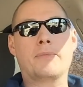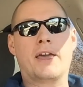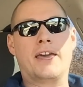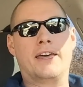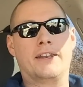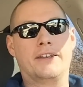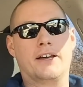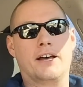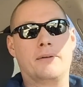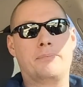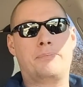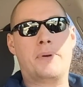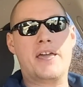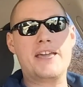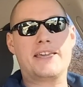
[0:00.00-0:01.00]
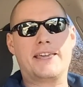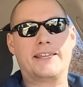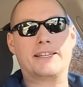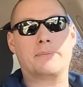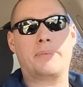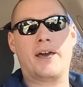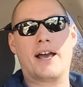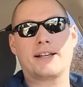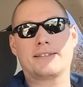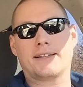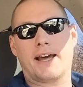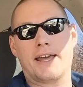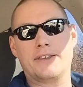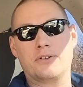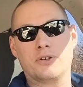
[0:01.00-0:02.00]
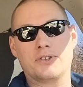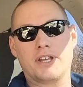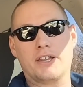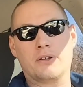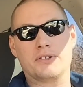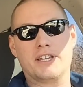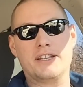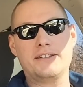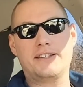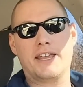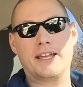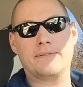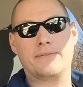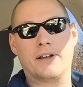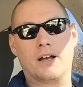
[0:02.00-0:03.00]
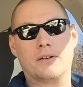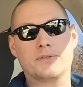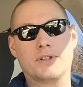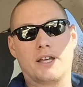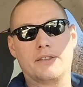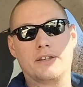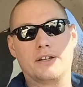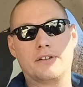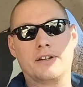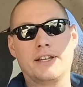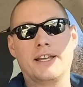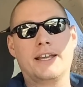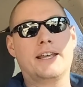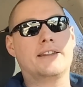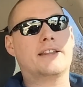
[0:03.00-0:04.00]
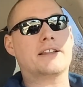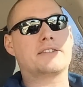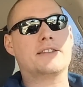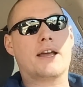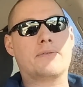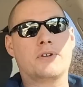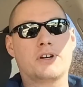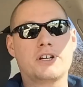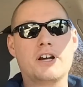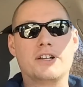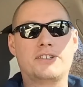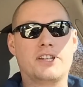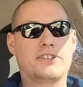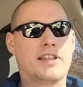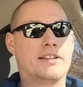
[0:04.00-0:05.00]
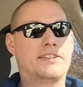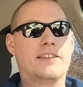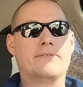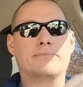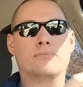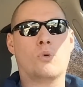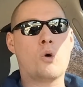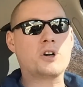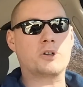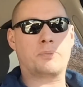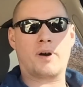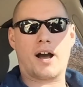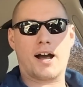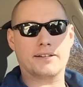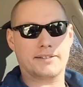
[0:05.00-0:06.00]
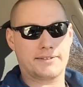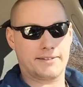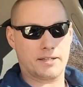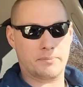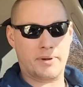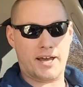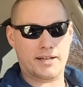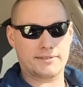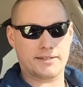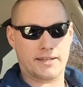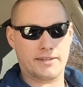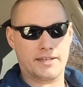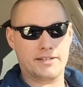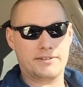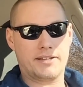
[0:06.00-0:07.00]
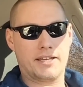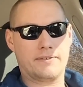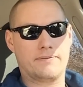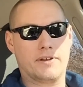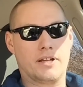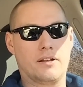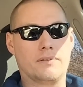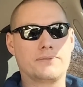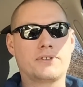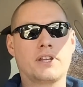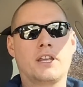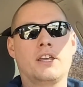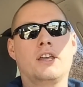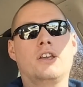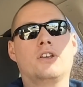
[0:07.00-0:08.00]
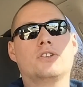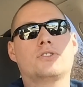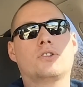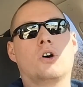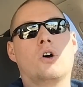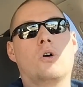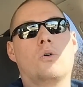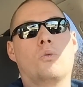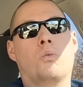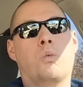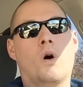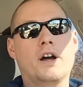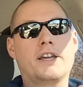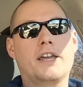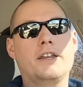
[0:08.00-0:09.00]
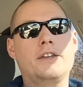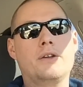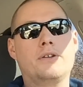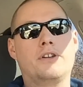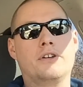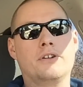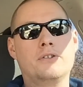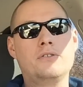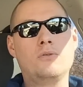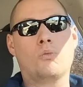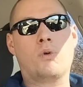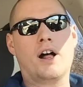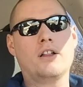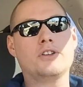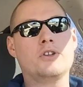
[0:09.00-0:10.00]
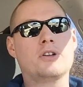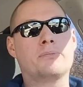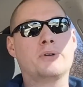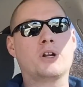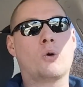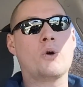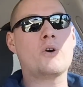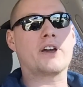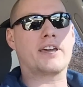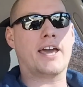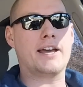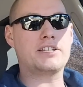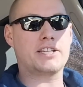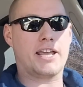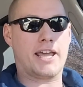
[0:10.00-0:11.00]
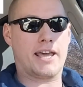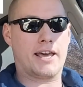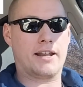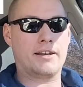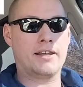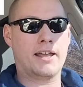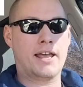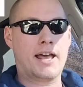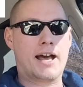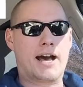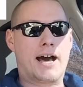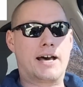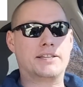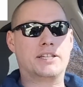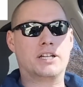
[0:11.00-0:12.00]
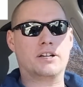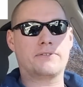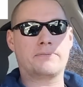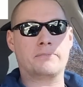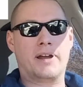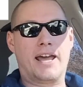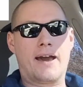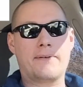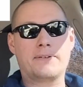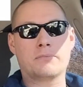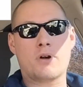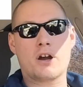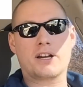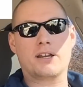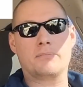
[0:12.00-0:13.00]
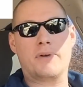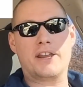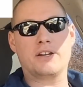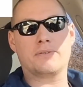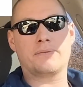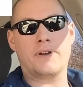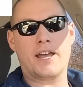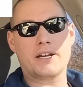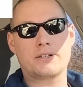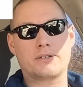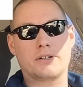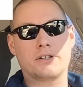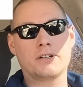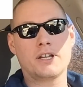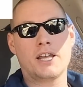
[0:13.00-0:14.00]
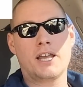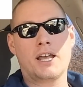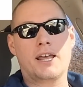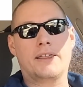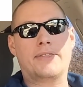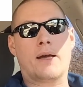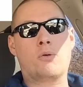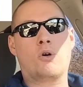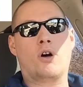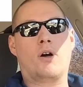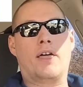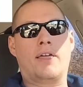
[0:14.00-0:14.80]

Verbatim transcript: and uh, baking in the backside of those those intake valves on there. That's never good. It's just, that's even more deposits in the backside of the intake valves. So what can you do? Well, you can put an oil catch can on there from an aftermarket manufacturer that will